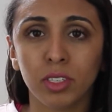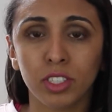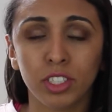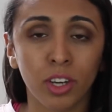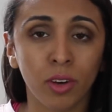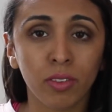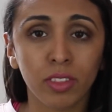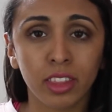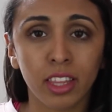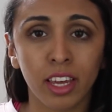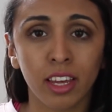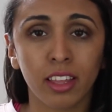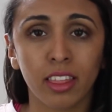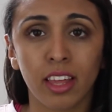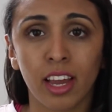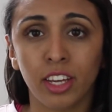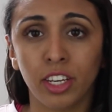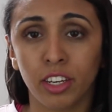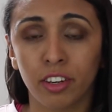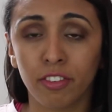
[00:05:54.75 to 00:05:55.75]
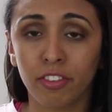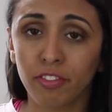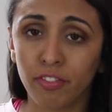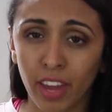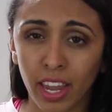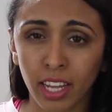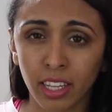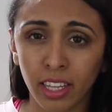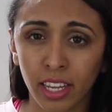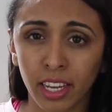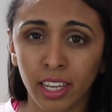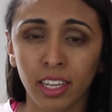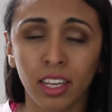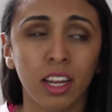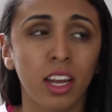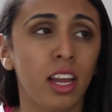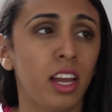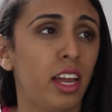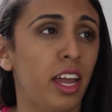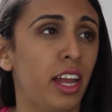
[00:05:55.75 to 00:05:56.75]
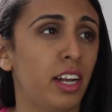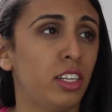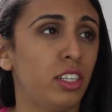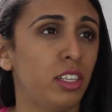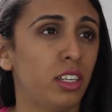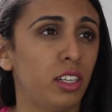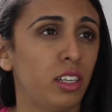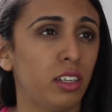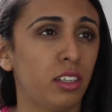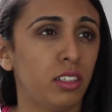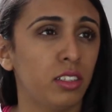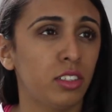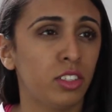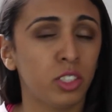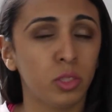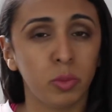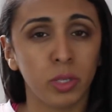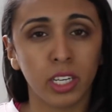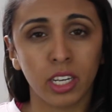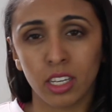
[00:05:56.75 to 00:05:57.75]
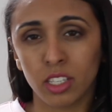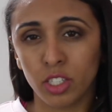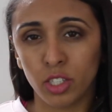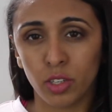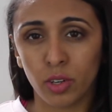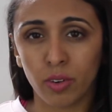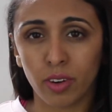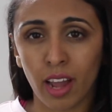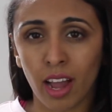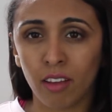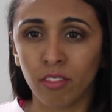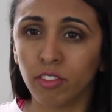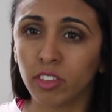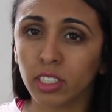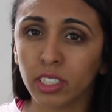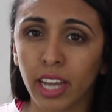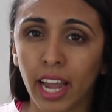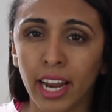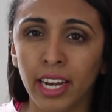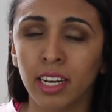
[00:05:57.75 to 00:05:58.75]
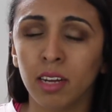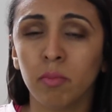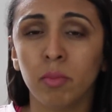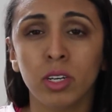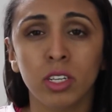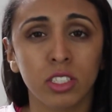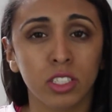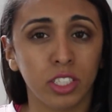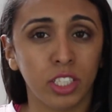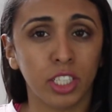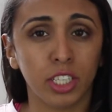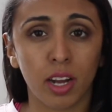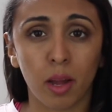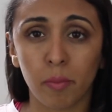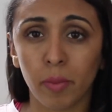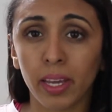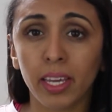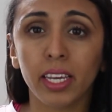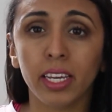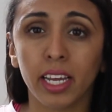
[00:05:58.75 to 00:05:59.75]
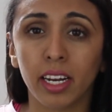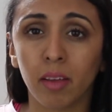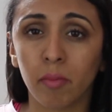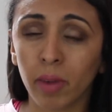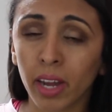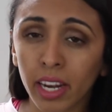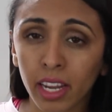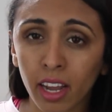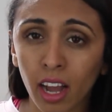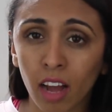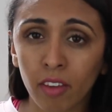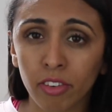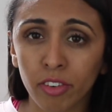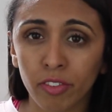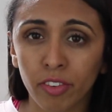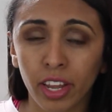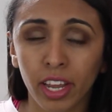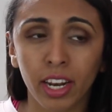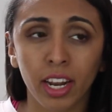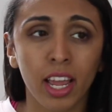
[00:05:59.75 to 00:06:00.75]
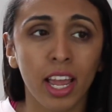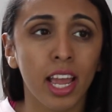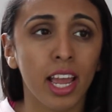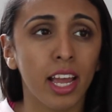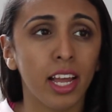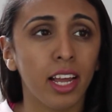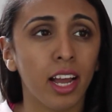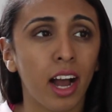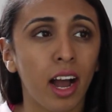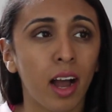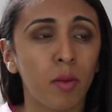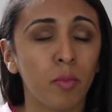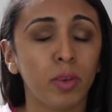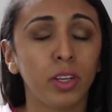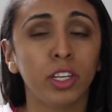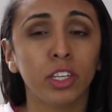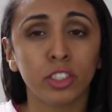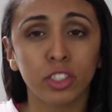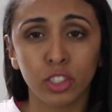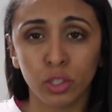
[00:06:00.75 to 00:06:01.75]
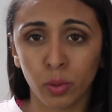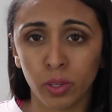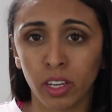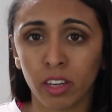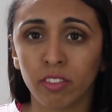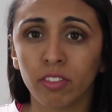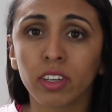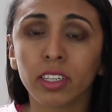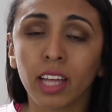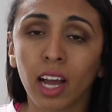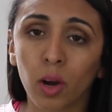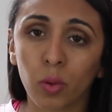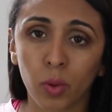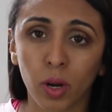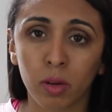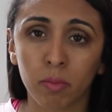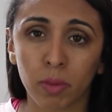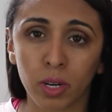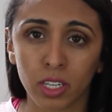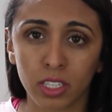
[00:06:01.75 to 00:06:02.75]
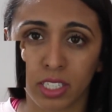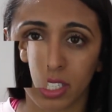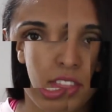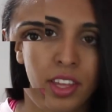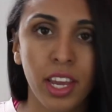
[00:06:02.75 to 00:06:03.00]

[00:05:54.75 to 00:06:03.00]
Don't think that you're failing, and just because you don't have really high numbers and you're not making any money off of it, you're doing it for that one person.